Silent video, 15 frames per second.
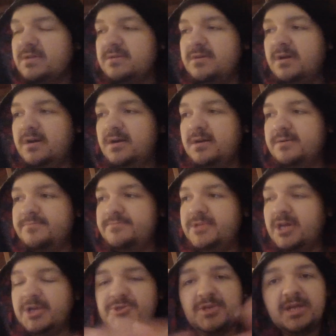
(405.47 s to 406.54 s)
You
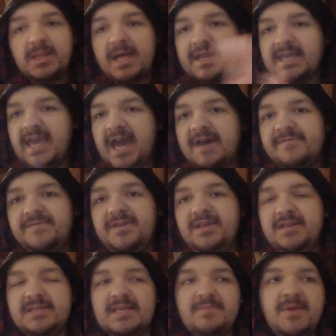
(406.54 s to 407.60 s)
know, I drink a lot of
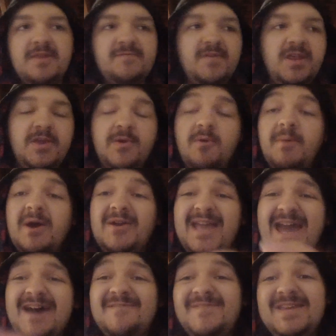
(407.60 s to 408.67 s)
caffeine, as I made a video about
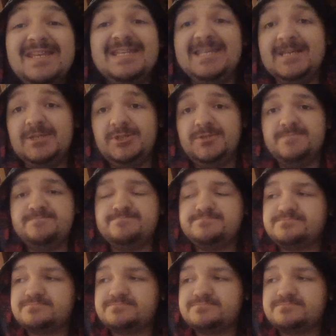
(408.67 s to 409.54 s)
caffeine addiction.